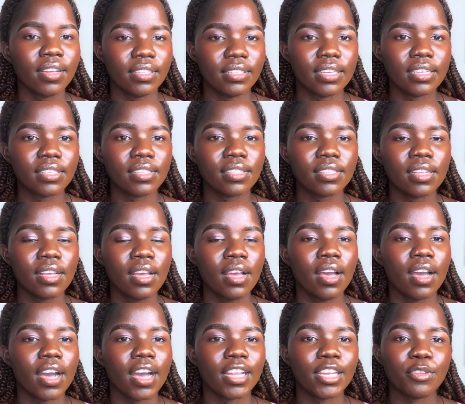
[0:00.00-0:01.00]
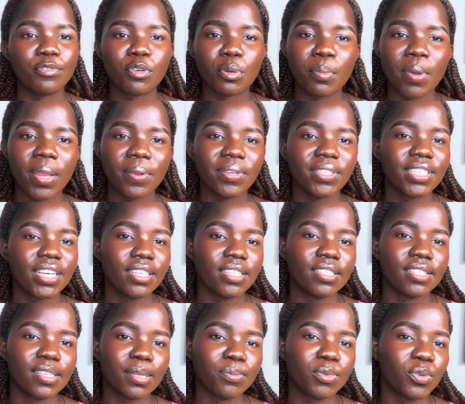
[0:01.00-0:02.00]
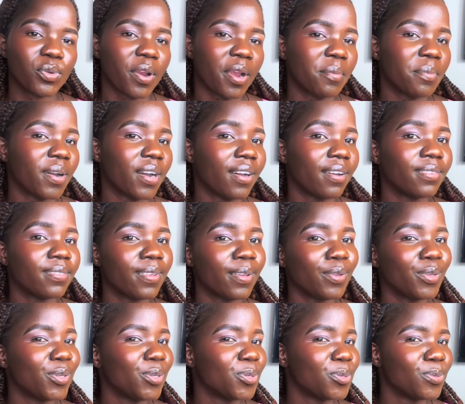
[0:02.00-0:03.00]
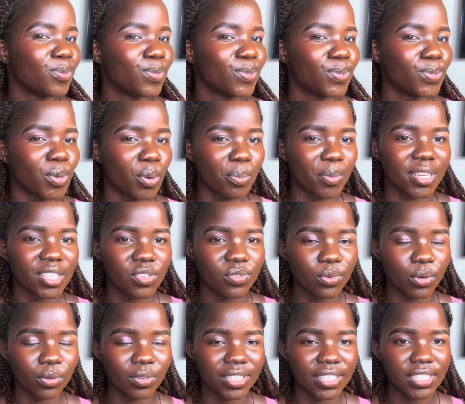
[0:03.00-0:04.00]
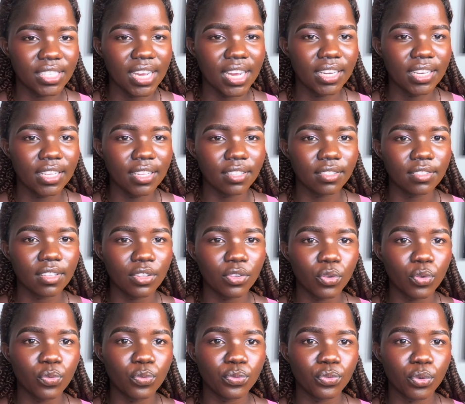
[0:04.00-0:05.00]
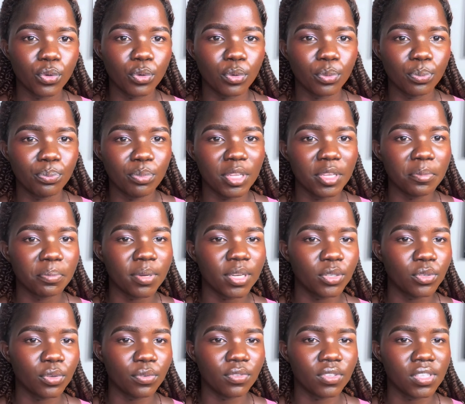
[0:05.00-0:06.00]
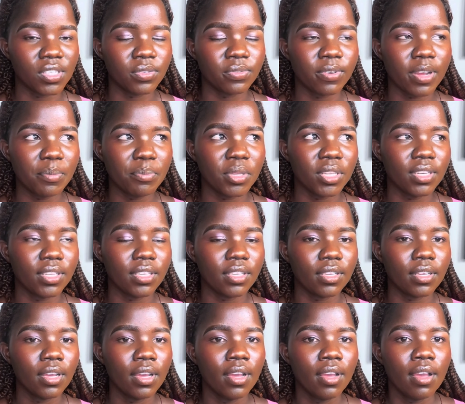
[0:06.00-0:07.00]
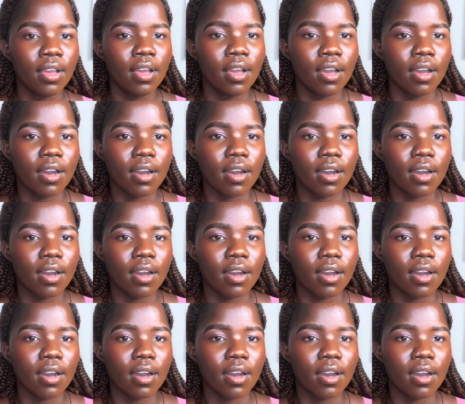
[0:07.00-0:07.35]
Yes. And if you're my returning subscriber, thank you so much for returning. Thank you for being part of this family.